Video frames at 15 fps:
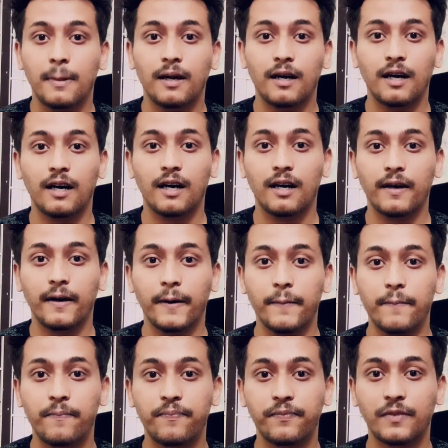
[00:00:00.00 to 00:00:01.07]
Uh,
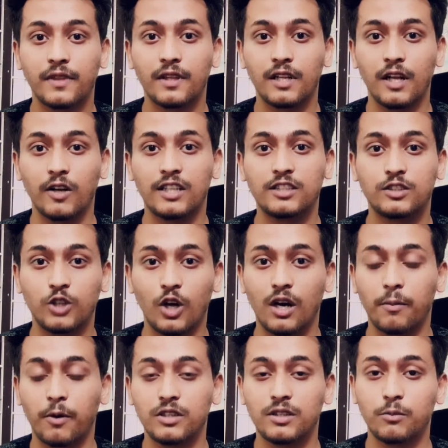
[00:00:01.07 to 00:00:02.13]
Now let's talk
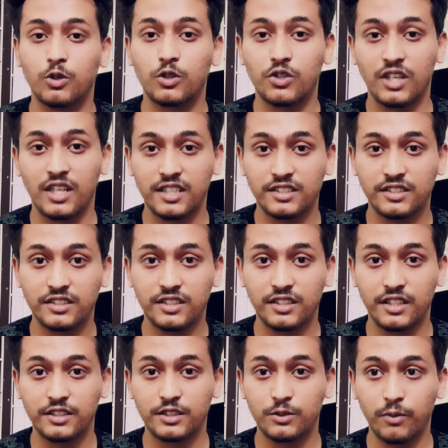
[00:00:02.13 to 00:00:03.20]
about the Motorola Razr
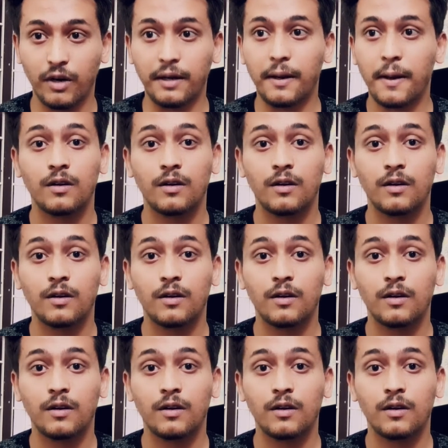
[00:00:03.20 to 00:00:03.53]
Generation 1.